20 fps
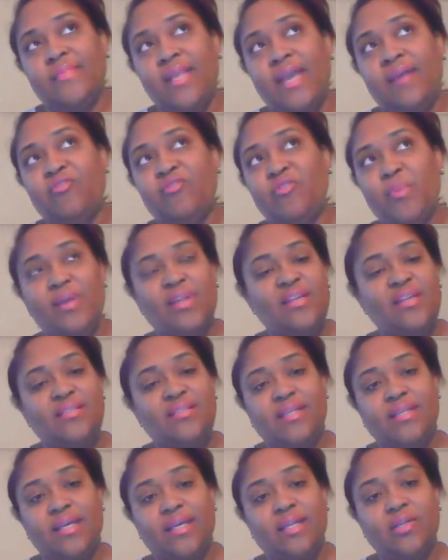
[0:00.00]
Everybody's
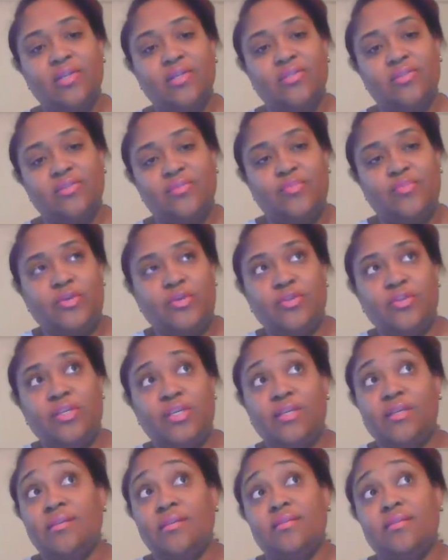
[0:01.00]
standards of
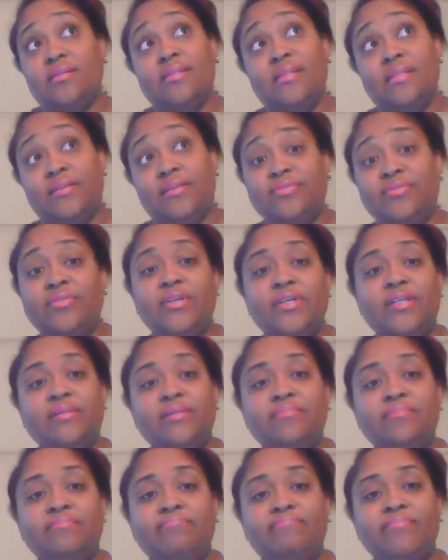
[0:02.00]
beauty is different,
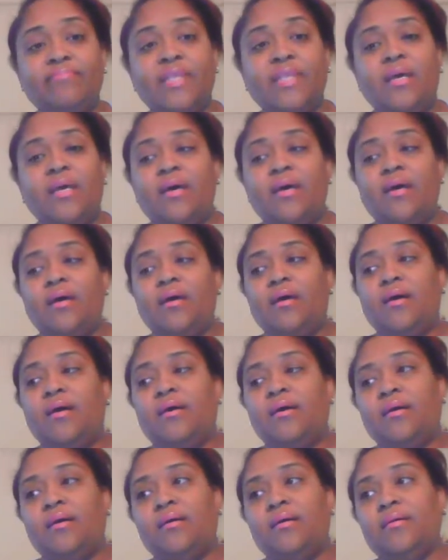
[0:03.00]

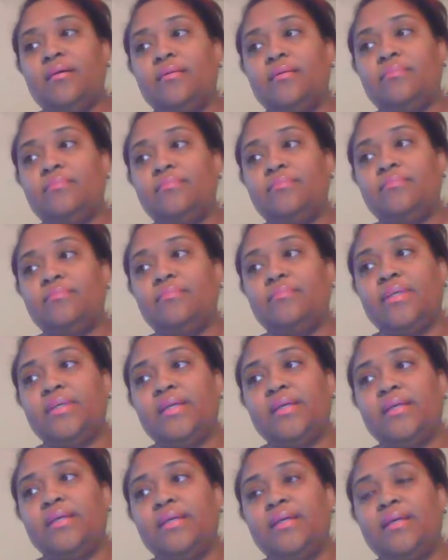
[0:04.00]

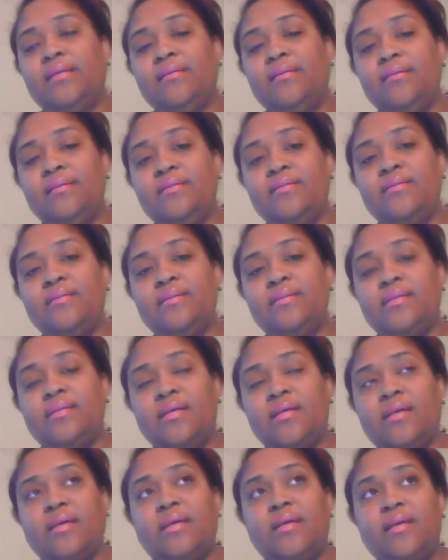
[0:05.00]
but in this
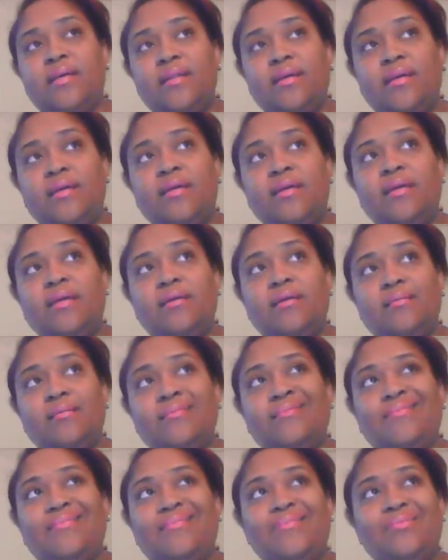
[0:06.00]
society,
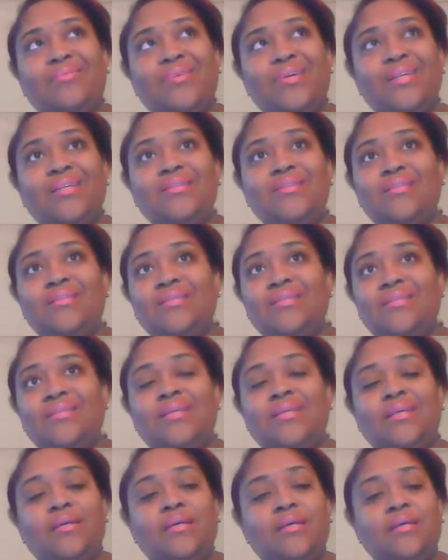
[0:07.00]
we just
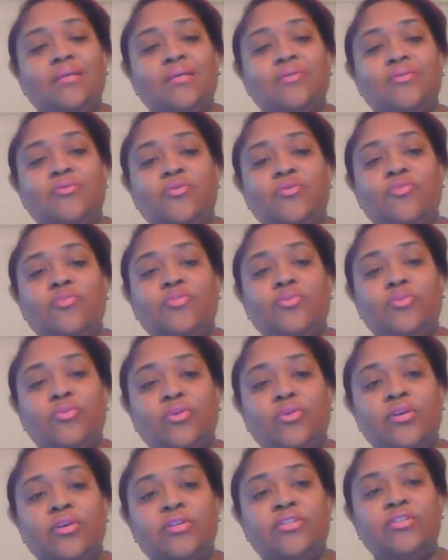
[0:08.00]
tend to
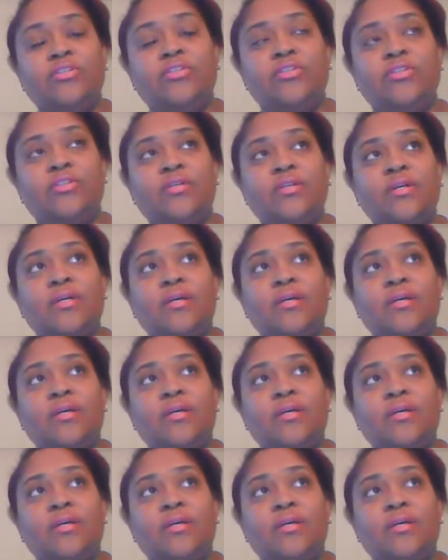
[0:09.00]
push